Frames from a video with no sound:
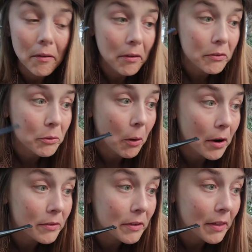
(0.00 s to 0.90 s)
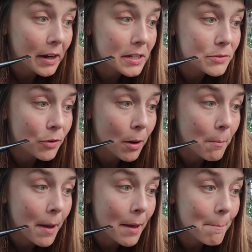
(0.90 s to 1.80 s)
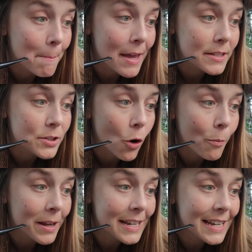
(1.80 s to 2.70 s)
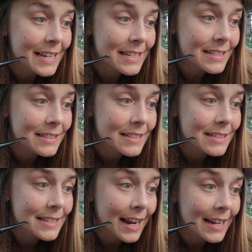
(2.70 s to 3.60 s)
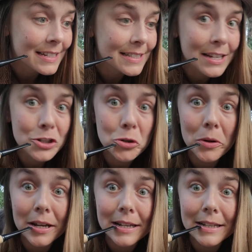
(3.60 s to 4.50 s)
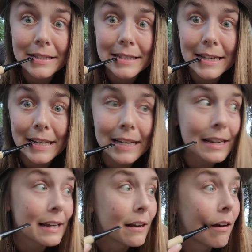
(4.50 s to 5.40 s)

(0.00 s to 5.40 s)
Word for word: That is crazy. That is from Mesomedes, 2nd century CE.